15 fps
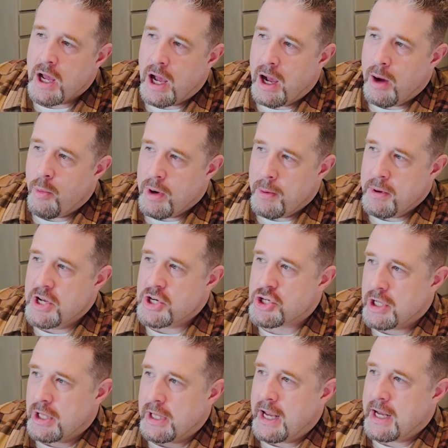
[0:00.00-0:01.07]
When I'm
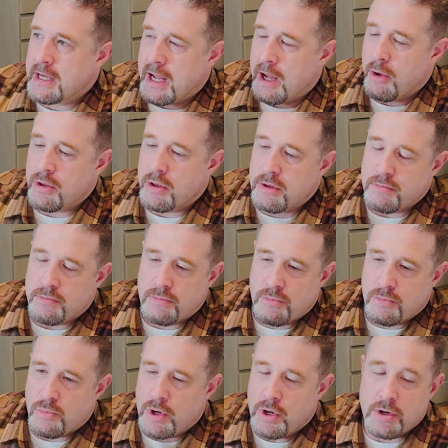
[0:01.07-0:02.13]
initially laying down,
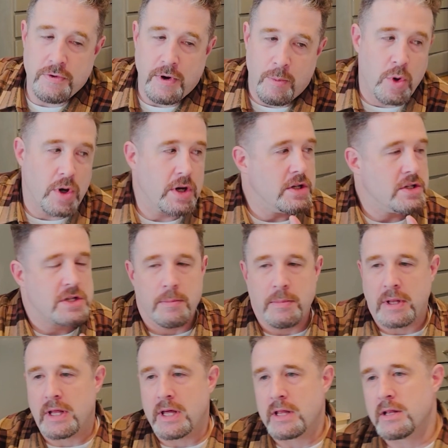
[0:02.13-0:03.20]
if I'm working on
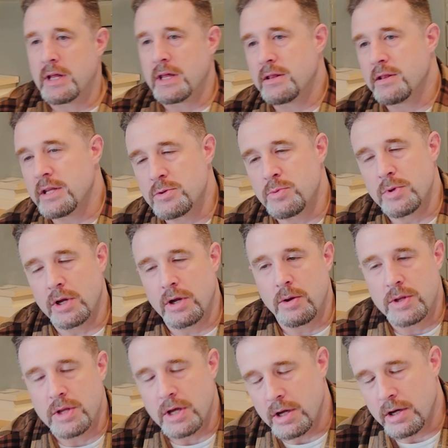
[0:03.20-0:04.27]
something like this with
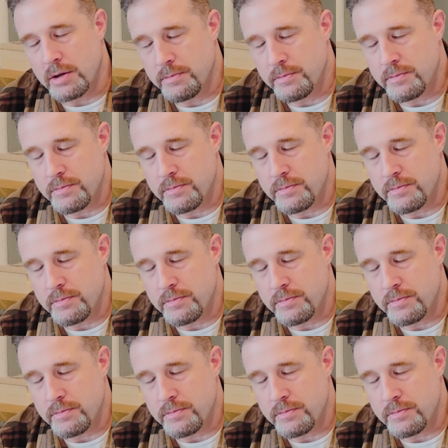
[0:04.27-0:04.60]
a